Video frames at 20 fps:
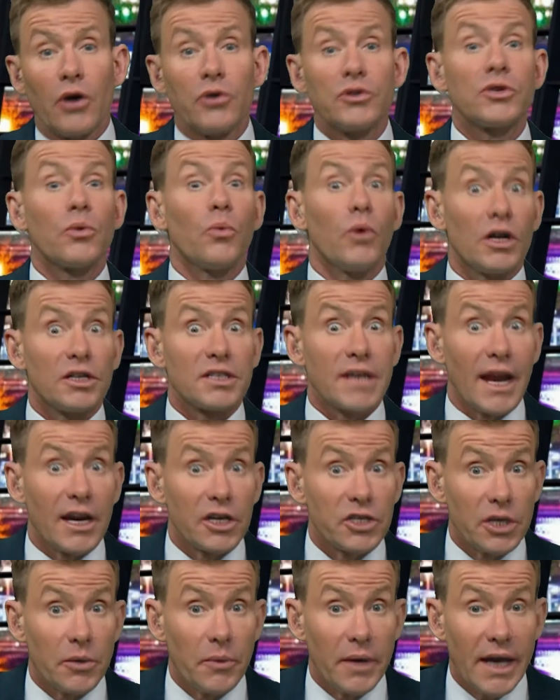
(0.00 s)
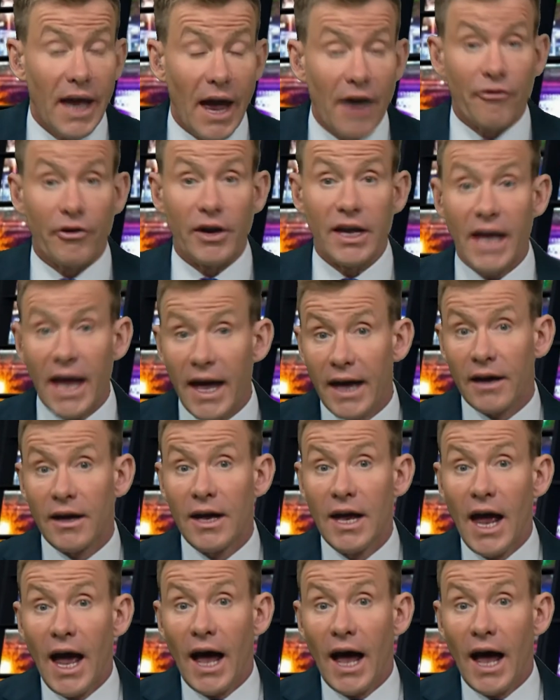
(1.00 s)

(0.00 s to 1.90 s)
hosts a World Allergy Week every year,